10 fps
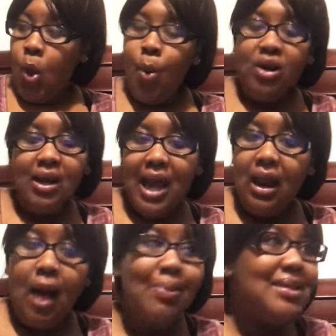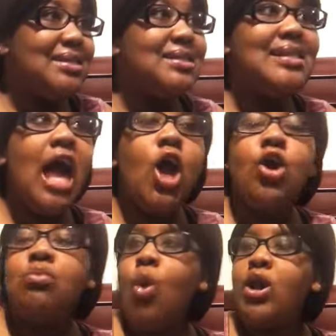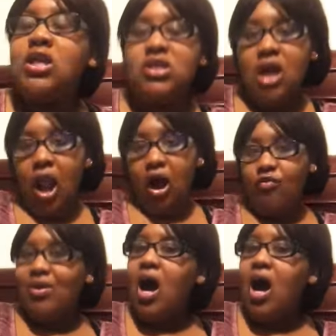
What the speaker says: When you get up, say good morning to your loved one.